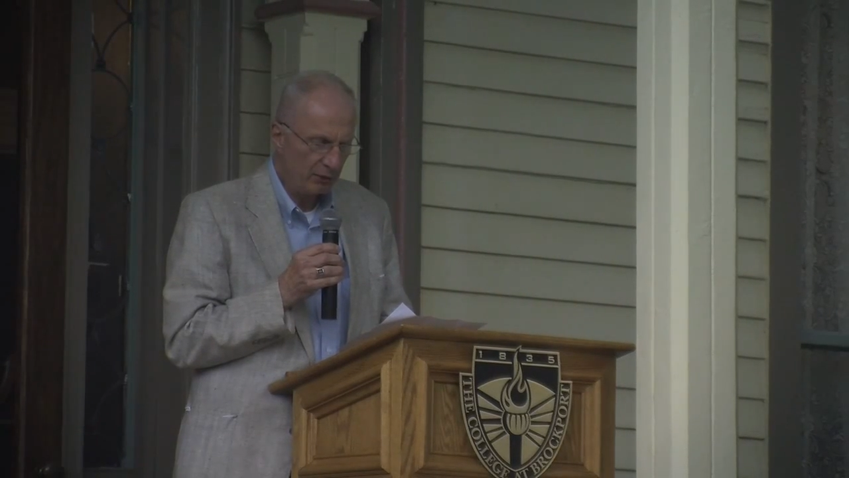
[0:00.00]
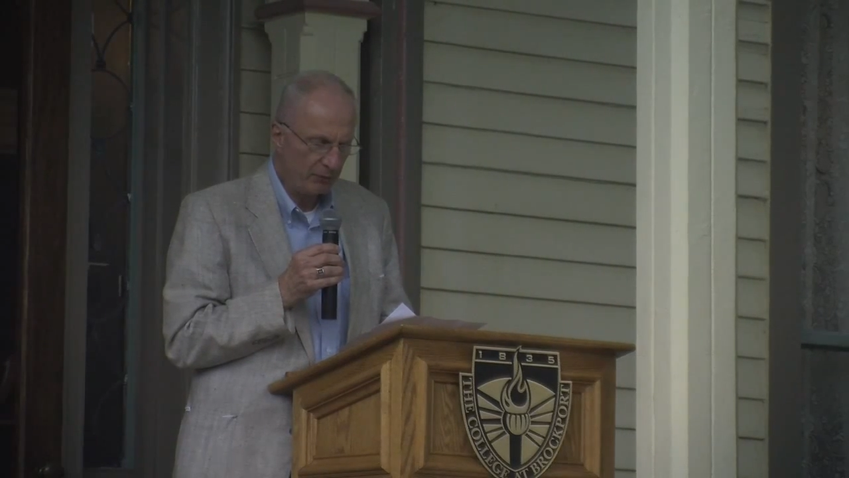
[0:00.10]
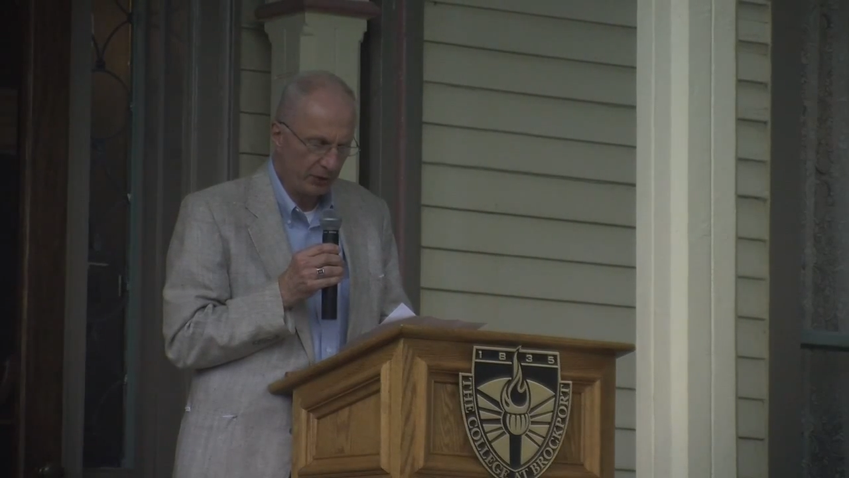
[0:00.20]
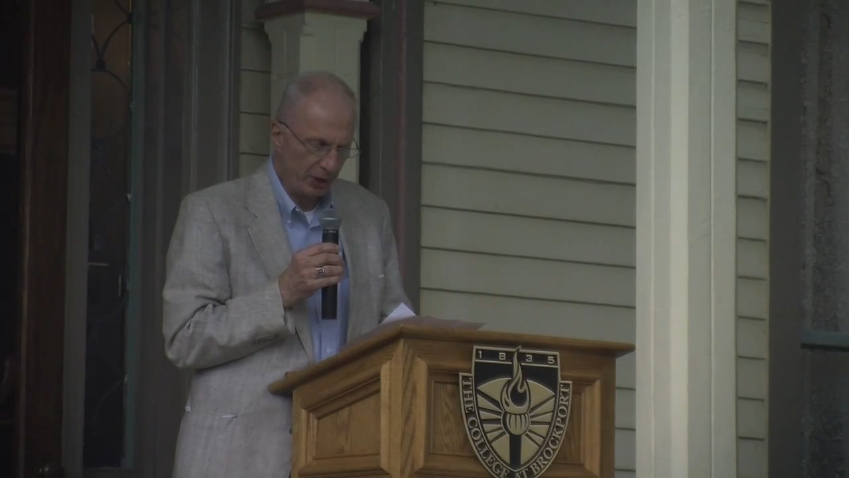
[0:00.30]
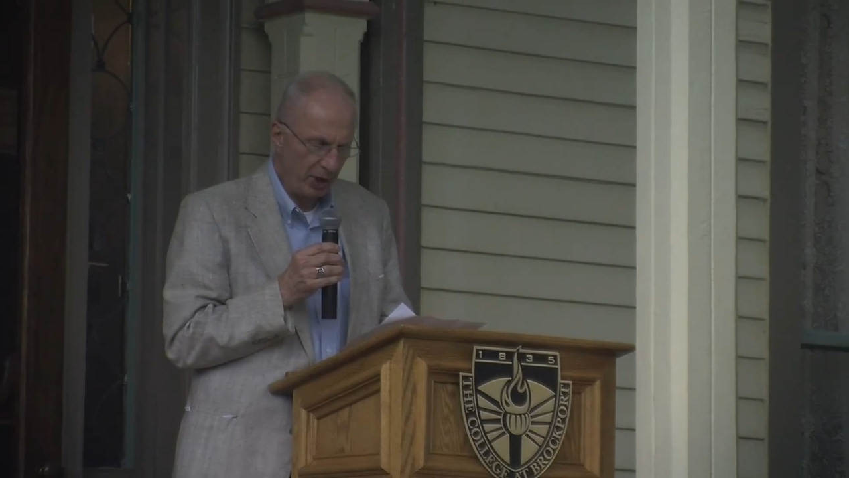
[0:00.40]

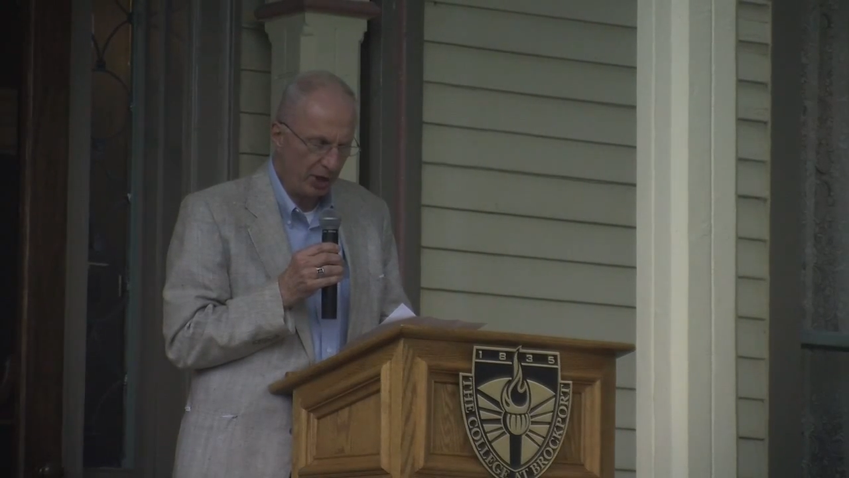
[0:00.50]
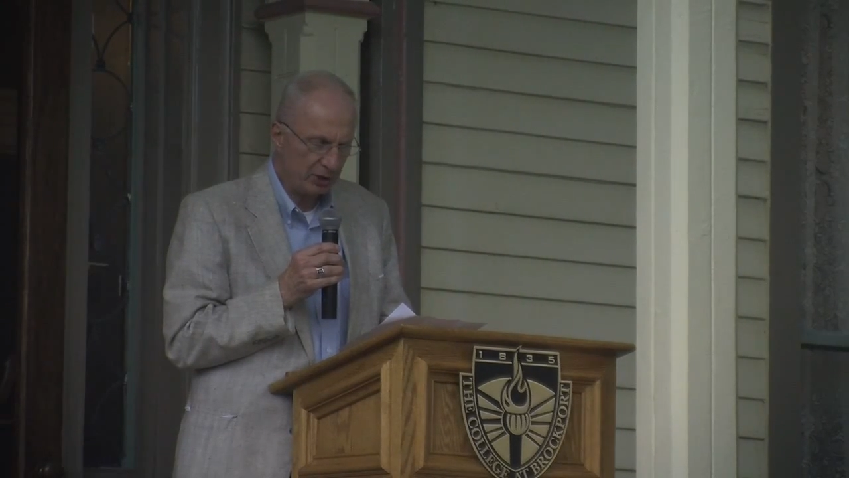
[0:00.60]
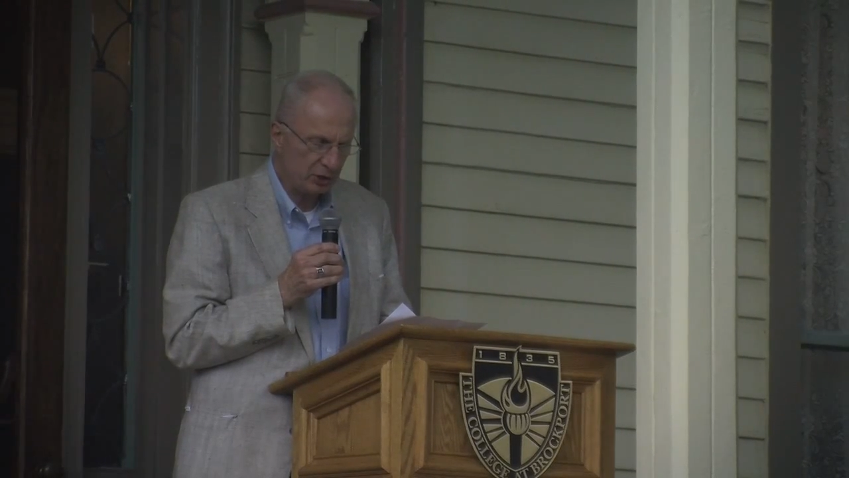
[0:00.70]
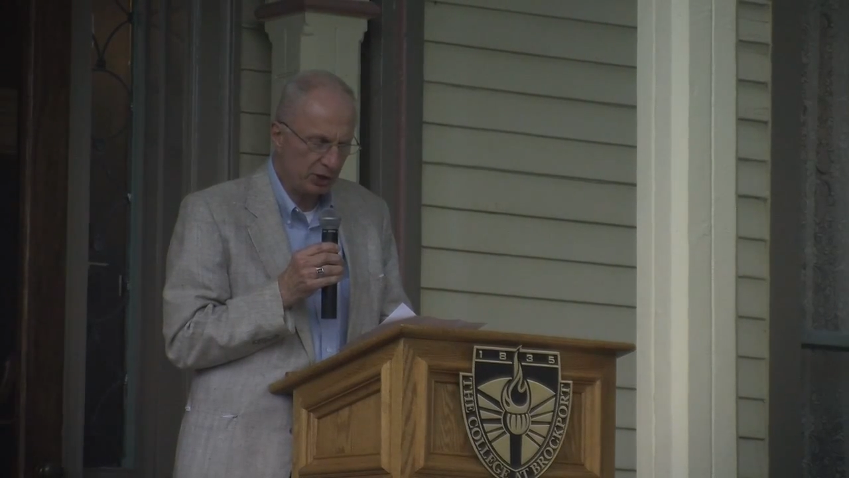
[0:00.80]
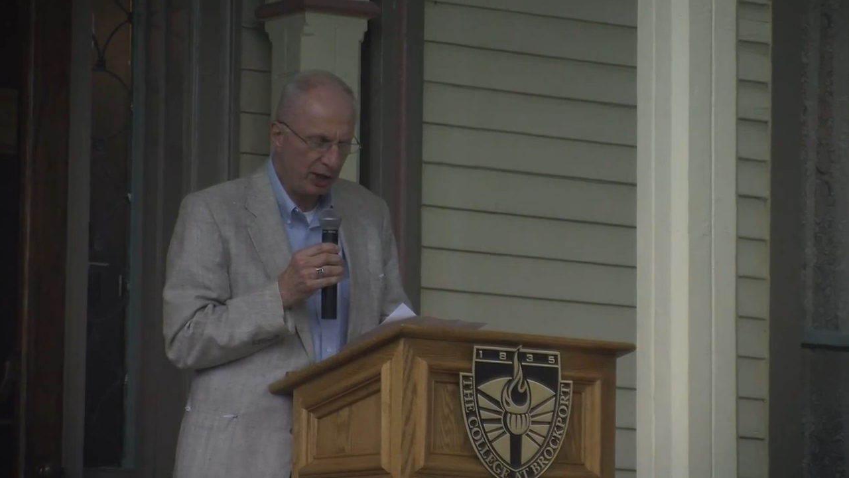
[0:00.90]
for the
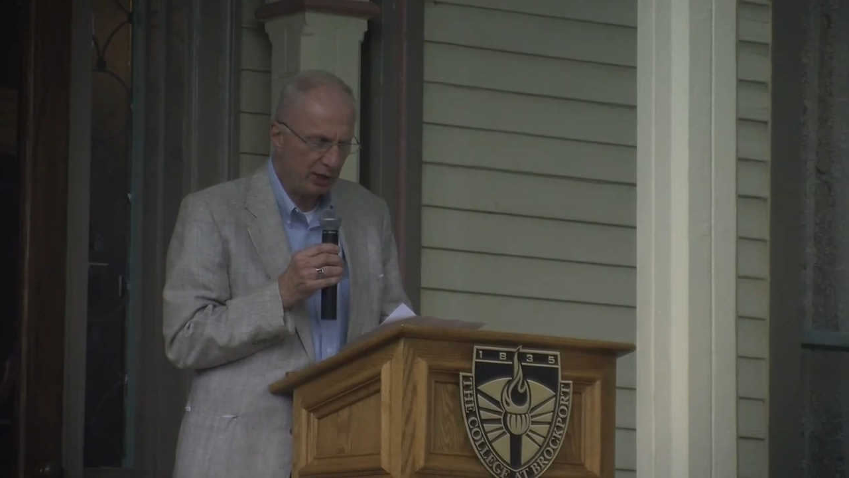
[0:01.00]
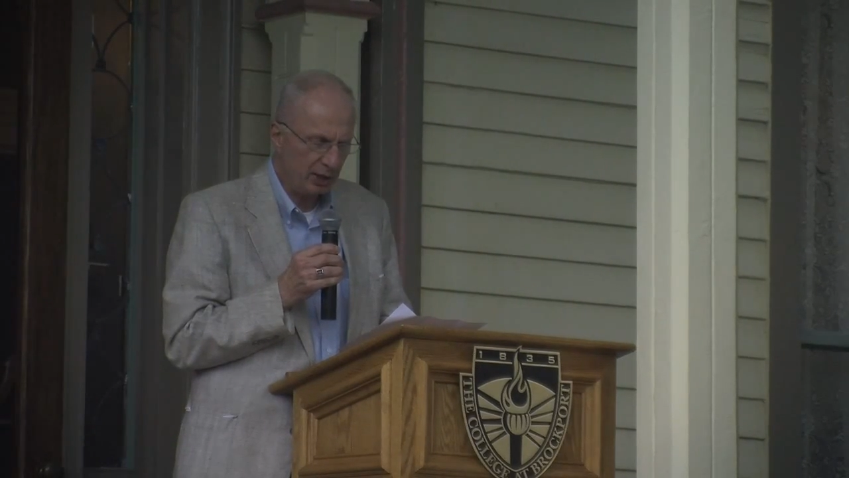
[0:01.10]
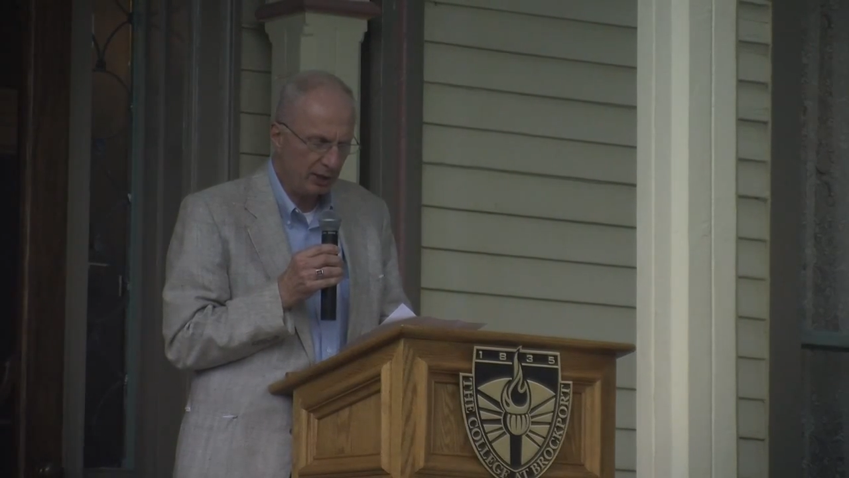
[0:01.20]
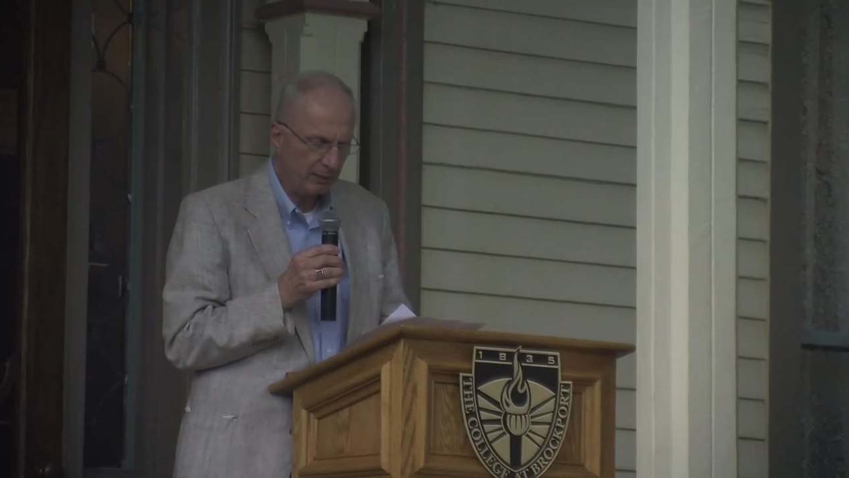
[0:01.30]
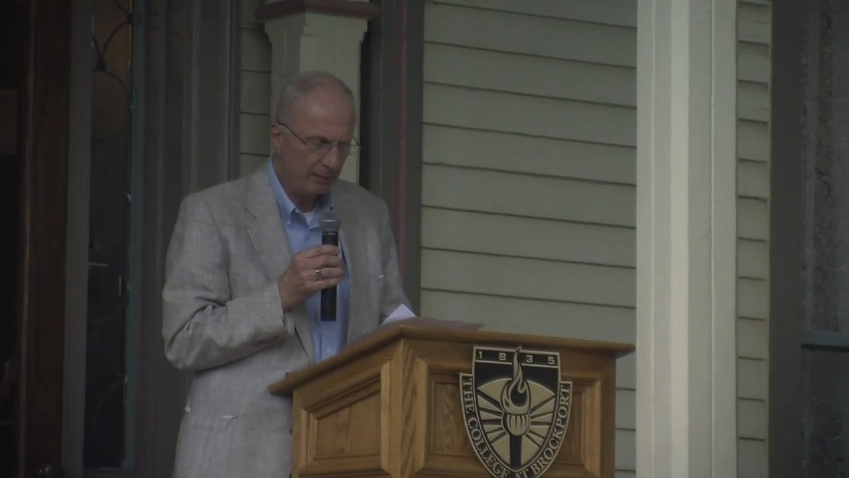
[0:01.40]
heart's sake?